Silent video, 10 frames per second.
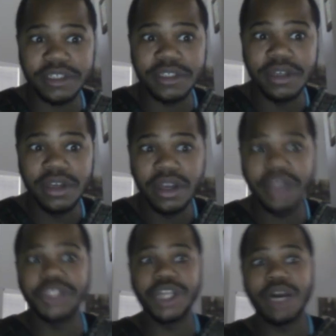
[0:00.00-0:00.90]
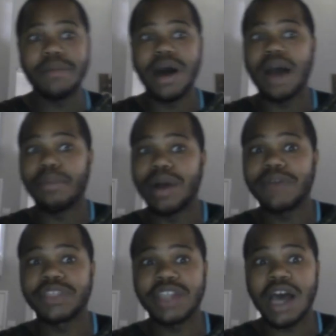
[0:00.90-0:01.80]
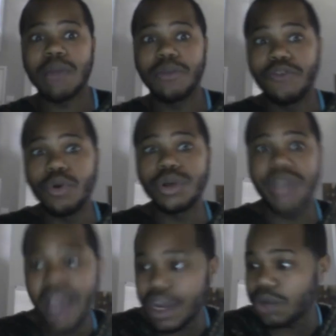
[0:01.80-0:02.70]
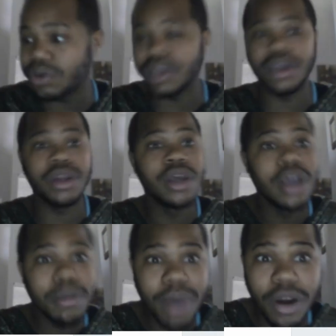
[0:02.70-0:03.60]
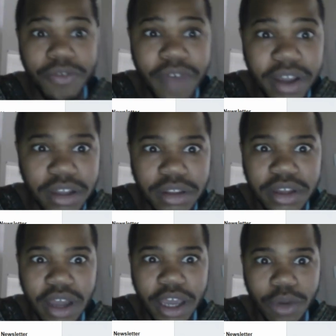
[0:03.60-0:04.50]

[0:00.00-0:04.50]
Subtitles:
this. And Jeremiah prophesied before Daniel did. Matter of fact, I think